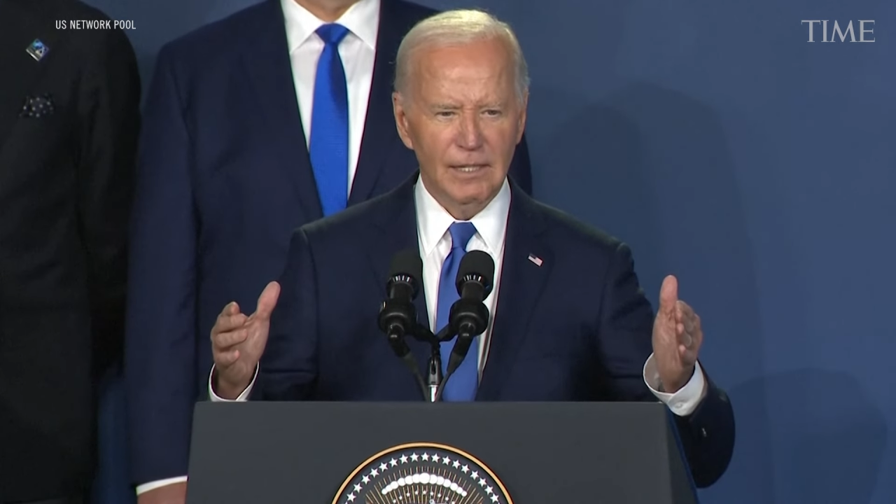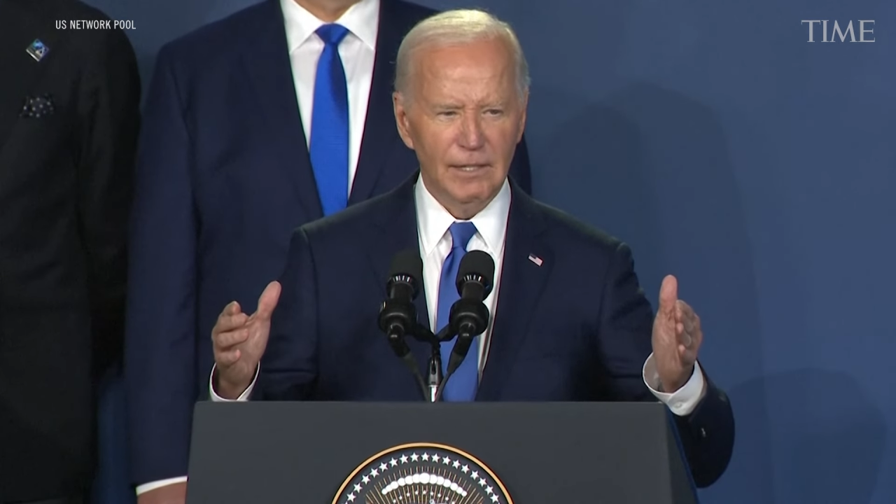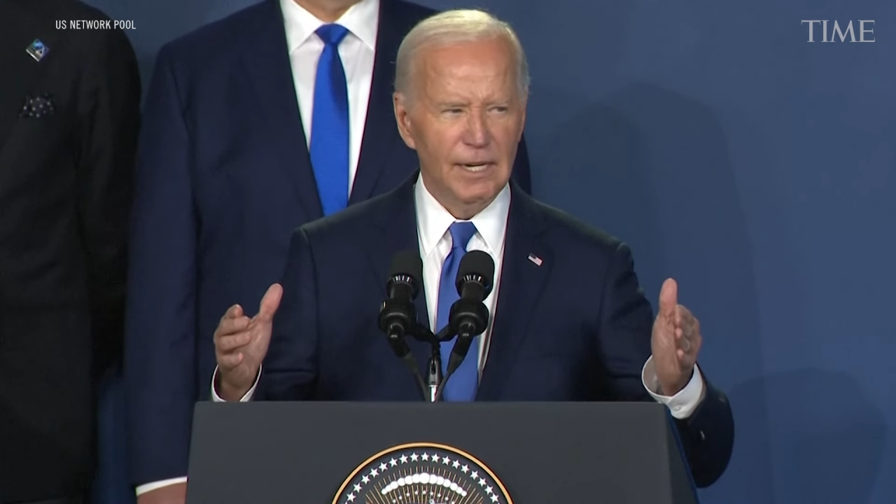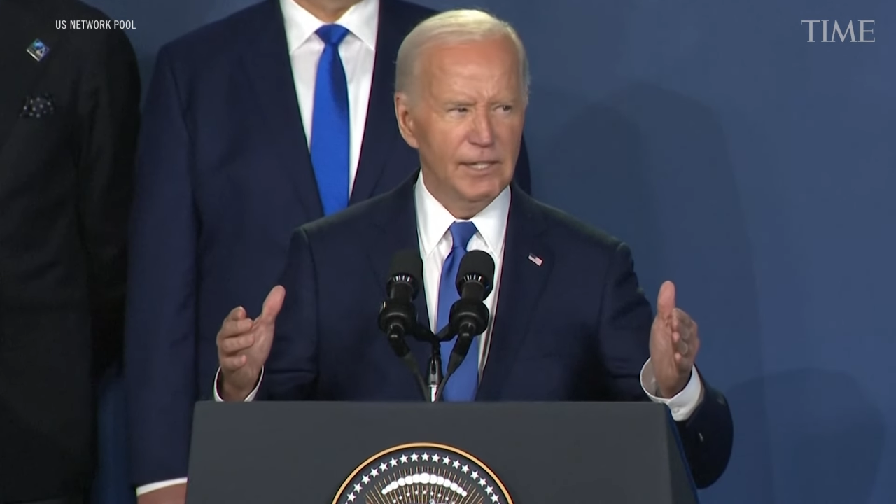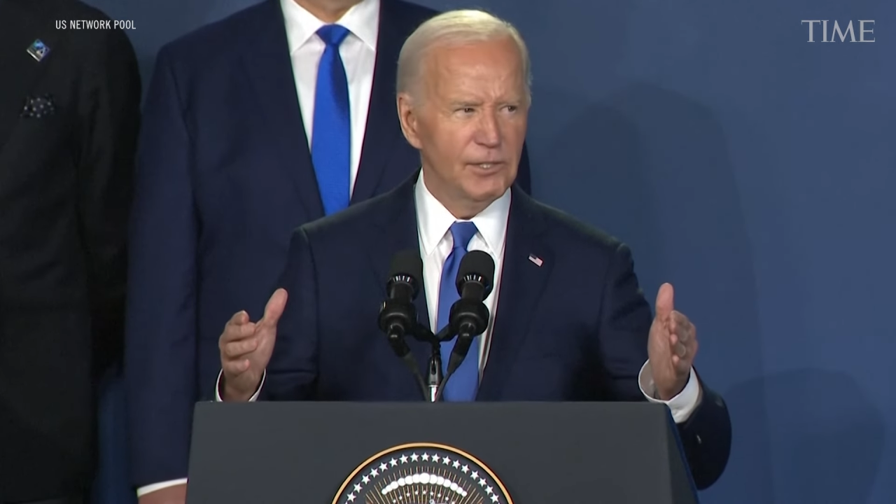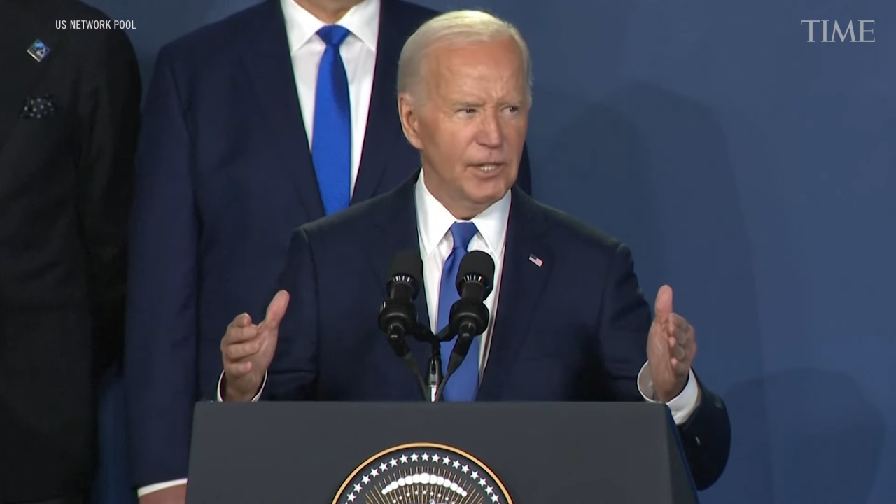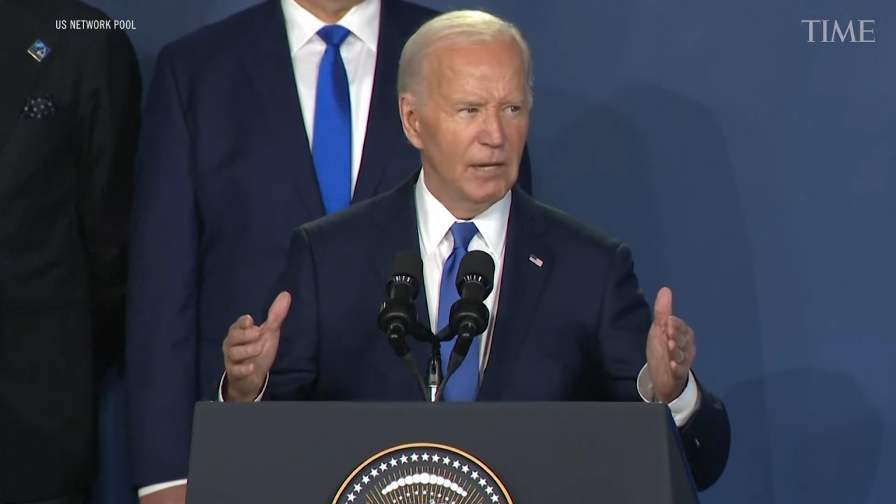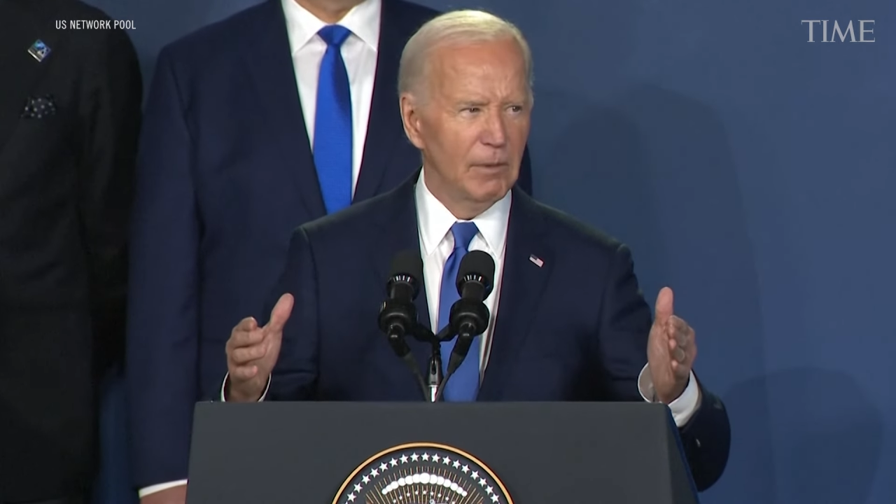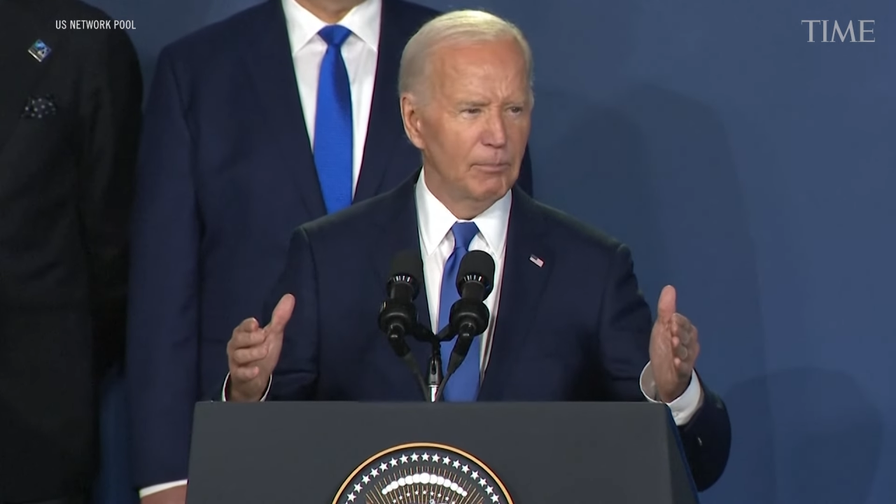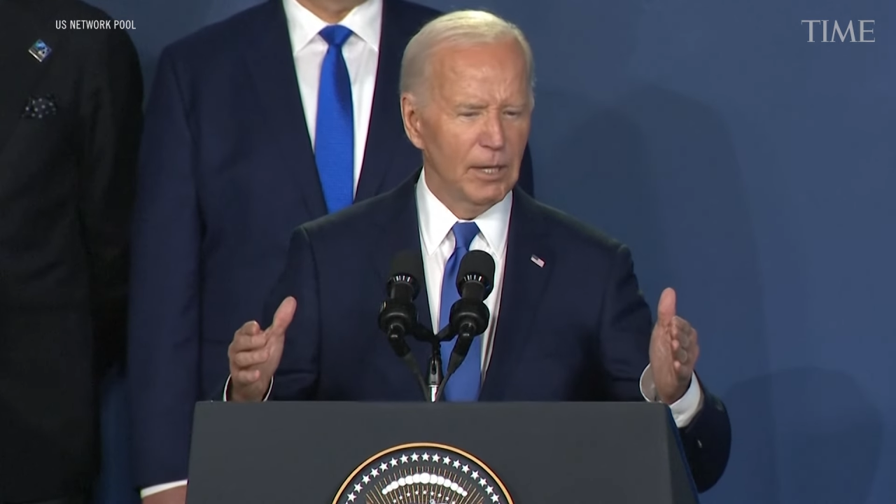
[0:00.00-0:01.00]
Ladies and
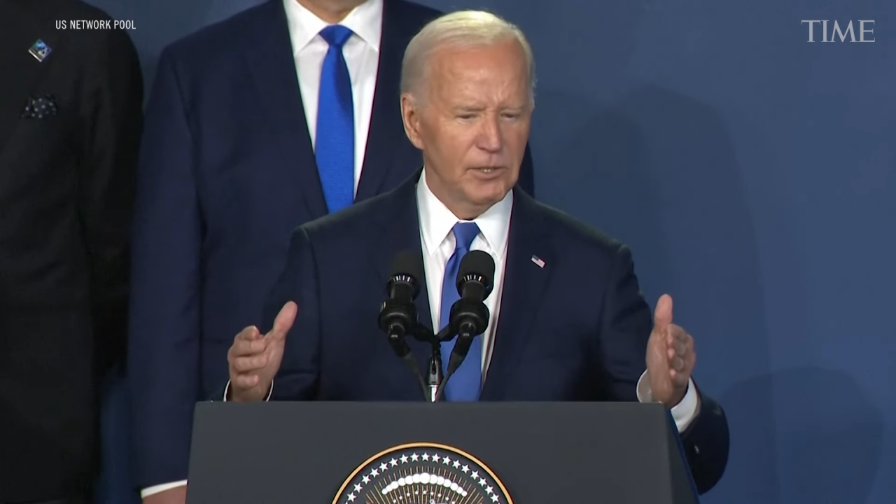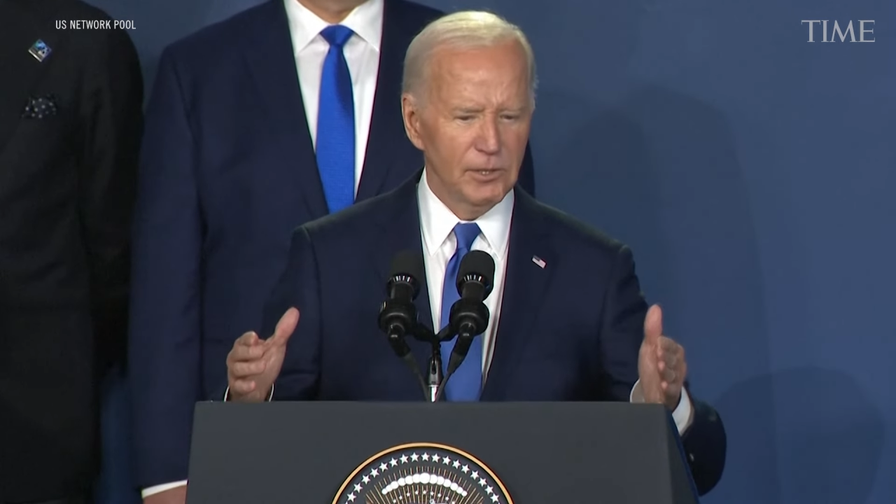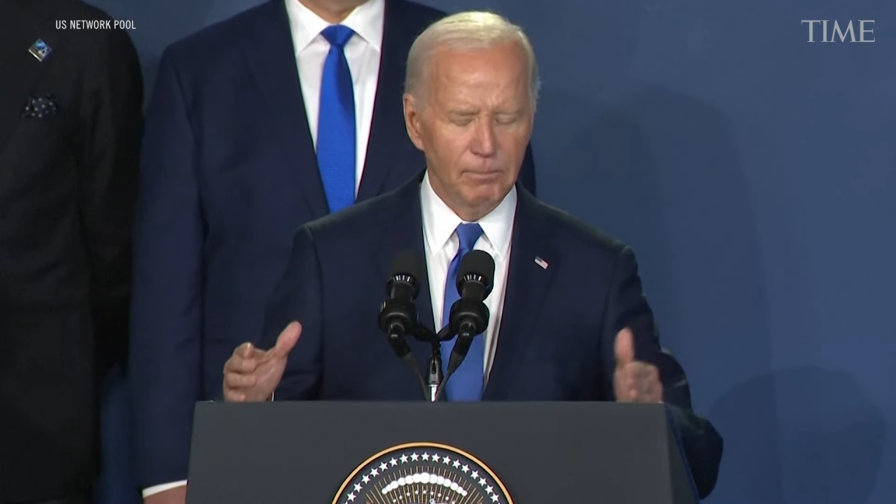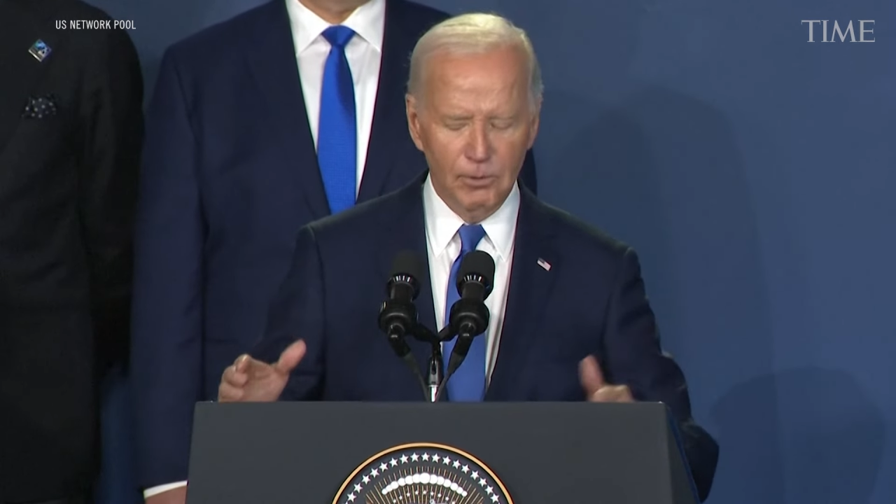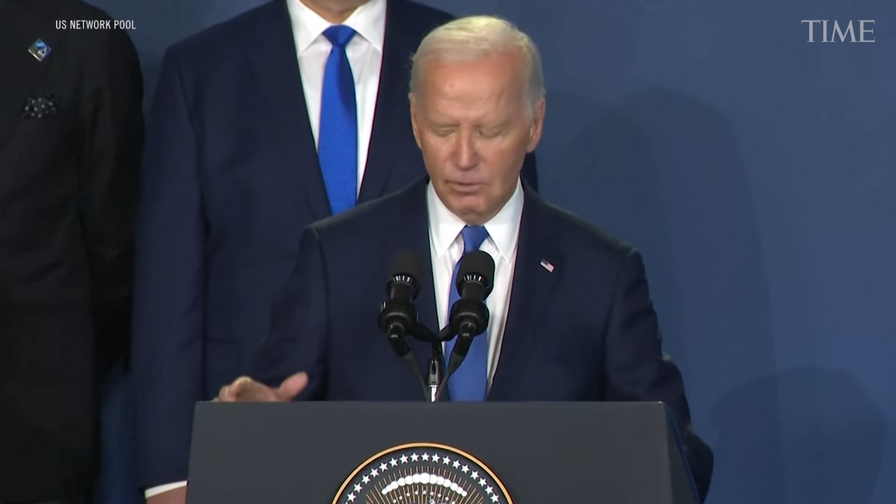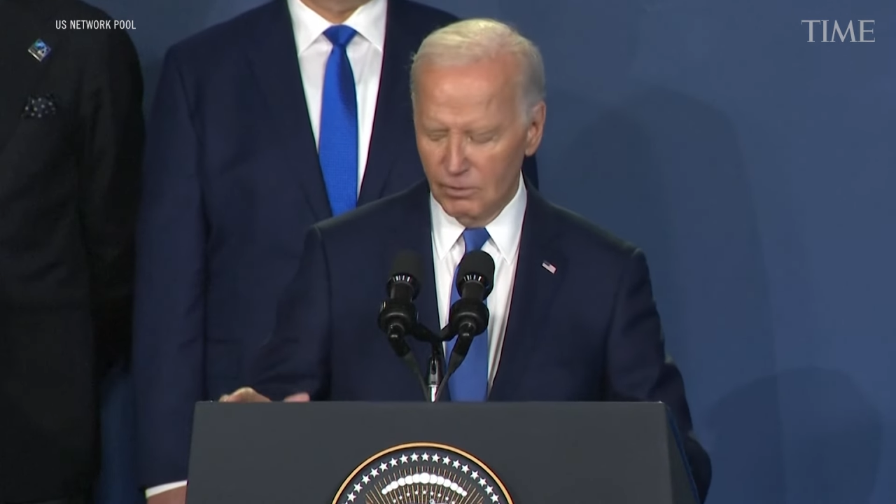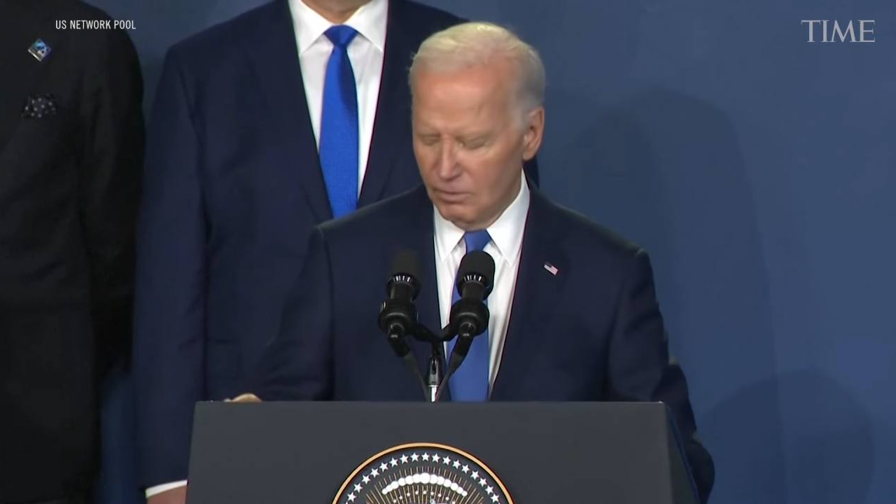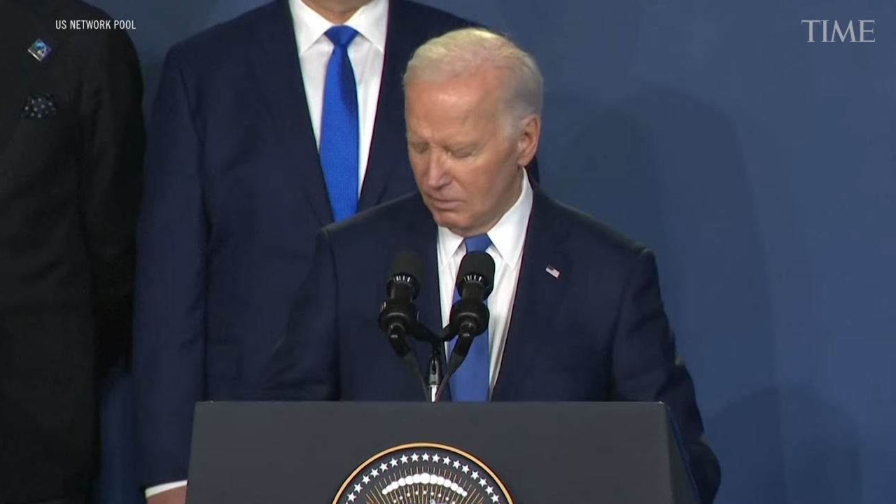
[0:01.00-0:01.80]
gentlemen, President Putin.